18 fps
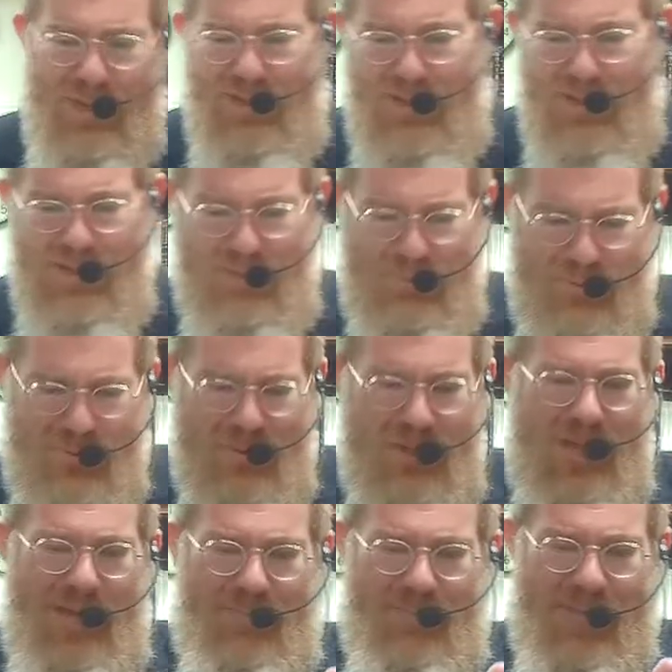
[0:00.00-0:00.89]
how there were
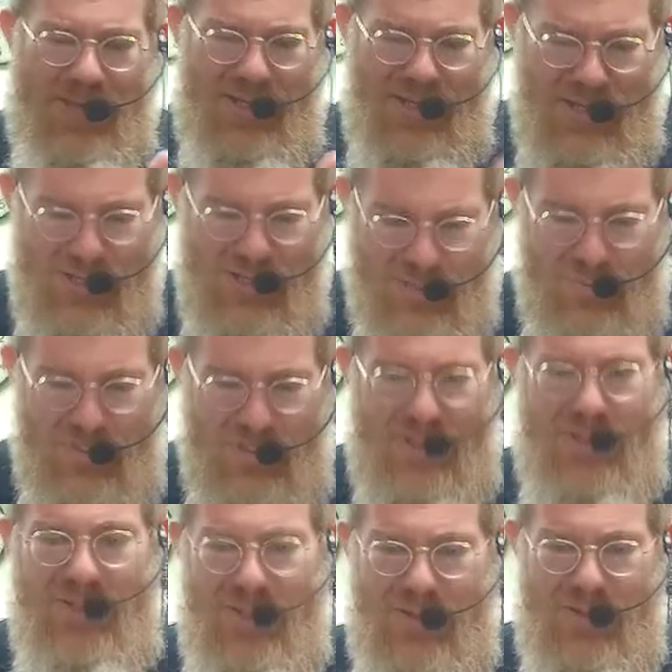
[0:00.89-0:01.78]
many
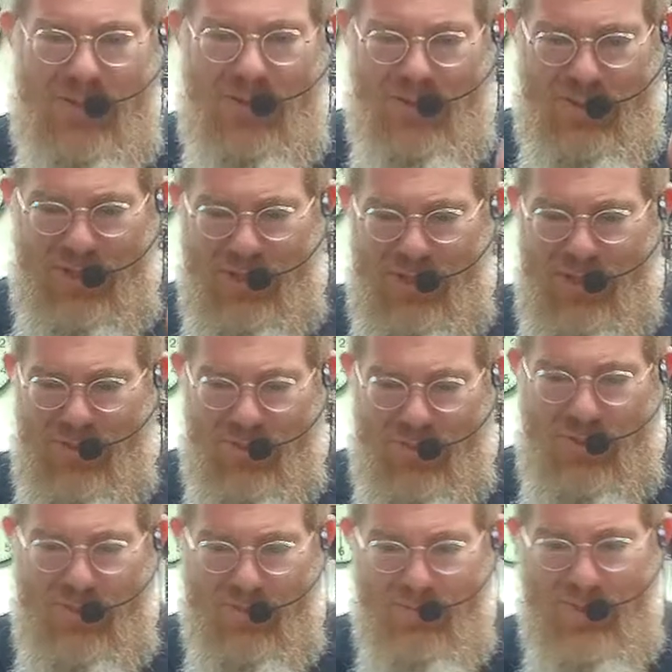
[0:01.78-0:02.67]
streets and how each
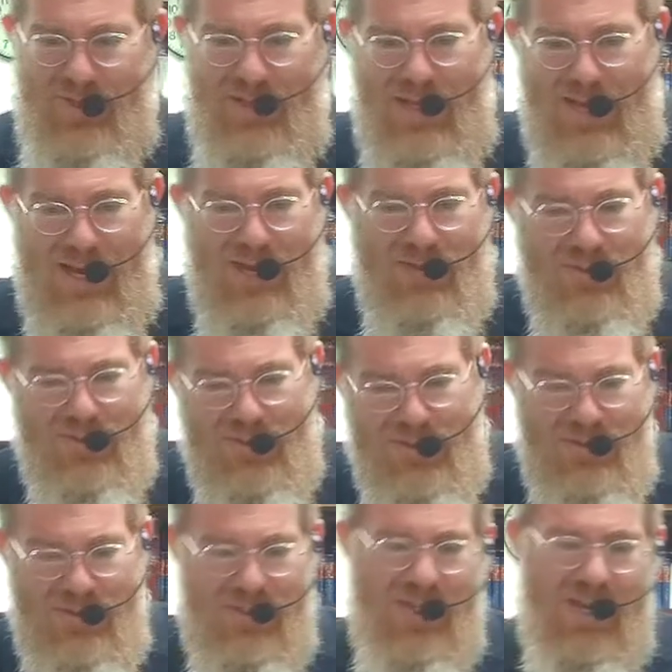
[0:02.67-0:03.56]
street had many
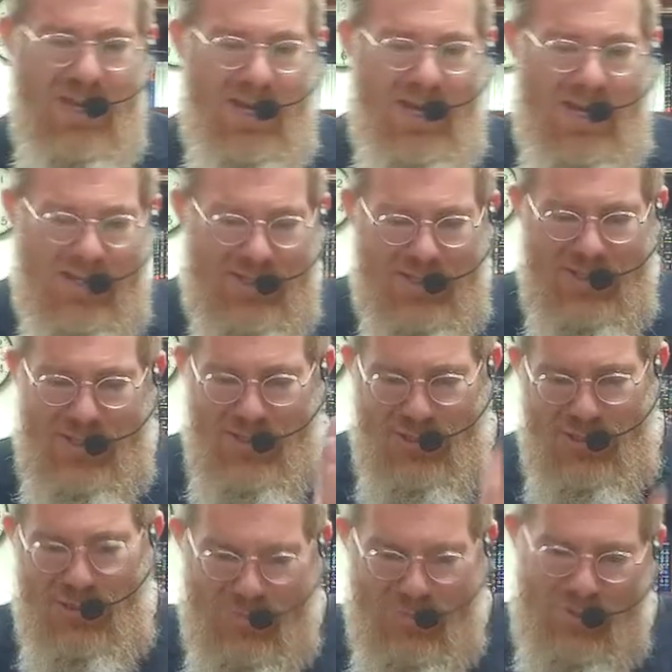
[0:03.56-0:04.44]
houses and each
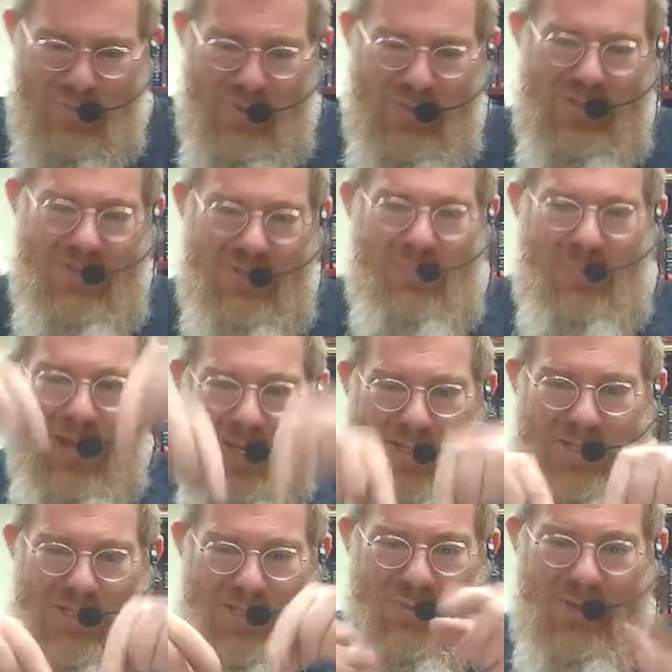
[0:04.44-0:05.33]
street went to
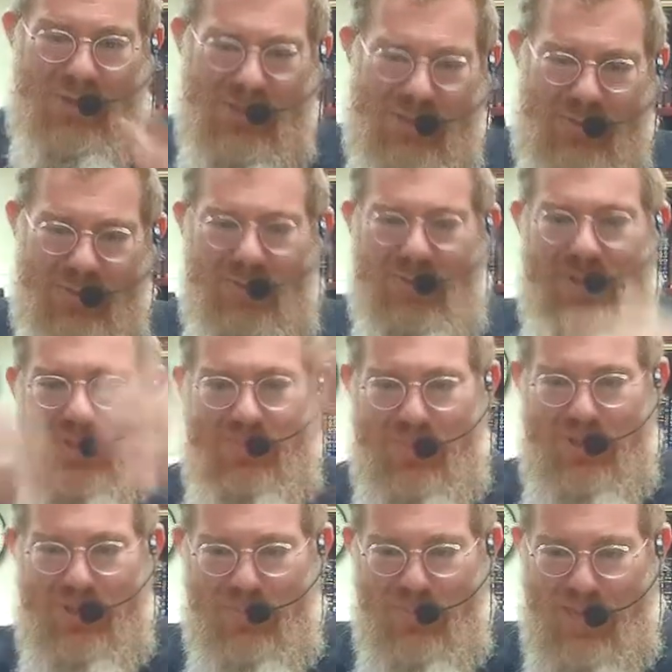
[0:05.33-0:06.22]
main streets and there were this
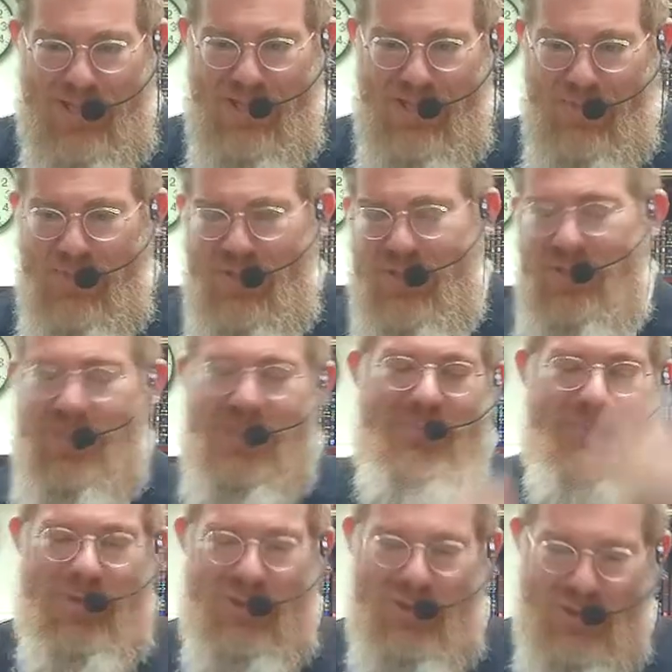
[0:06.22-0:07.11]
many main streets and
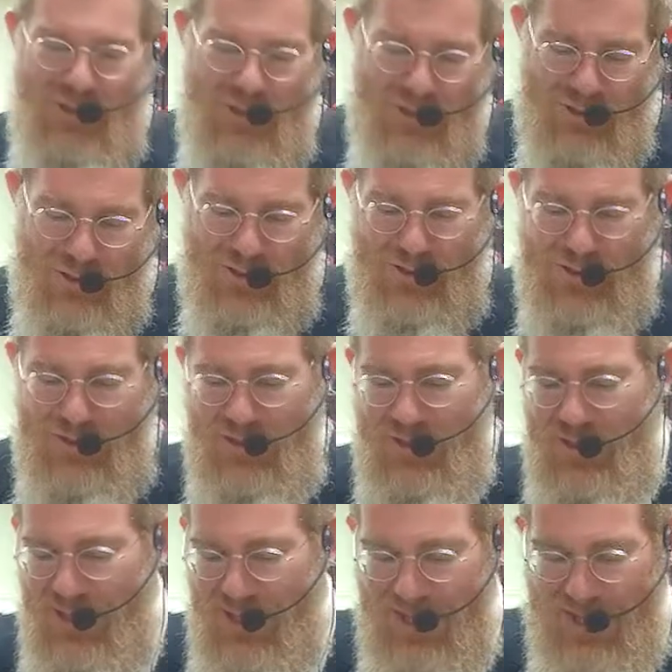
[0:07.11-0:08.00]
this many
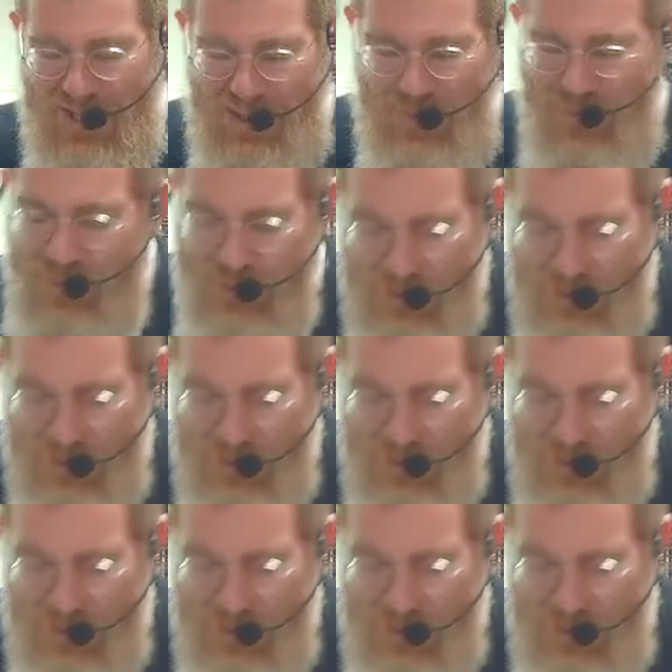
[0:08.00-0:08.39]
shuks. It was a